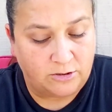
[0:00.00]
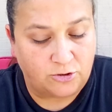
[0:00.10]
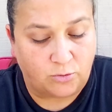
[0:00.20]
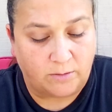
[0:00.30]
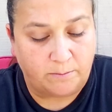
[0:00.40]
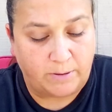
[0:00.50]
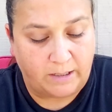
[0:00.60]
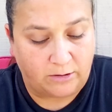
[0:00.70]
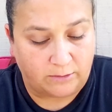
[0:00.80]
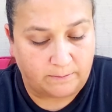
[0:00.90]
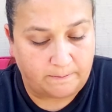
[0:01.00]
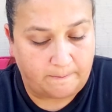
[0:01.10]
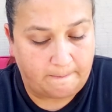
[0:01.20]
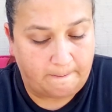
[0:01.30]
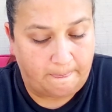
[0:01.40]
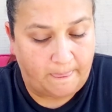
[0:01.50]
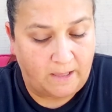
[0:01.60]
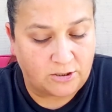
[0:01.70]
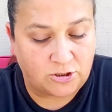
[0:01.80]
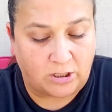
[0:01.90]
Jordan Baker,
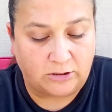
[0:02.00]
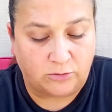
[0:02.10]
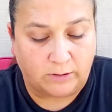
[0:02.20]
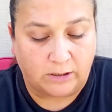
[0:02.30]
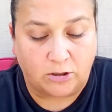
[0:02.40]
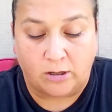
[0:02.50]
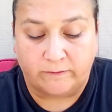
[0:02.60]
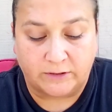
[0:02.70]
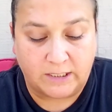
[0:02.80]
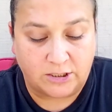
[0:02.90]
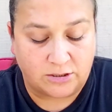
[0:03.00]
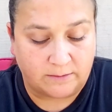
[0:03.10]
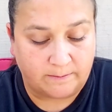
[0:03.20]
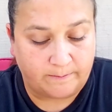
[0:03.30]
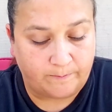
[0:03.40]
shot during a confrontation.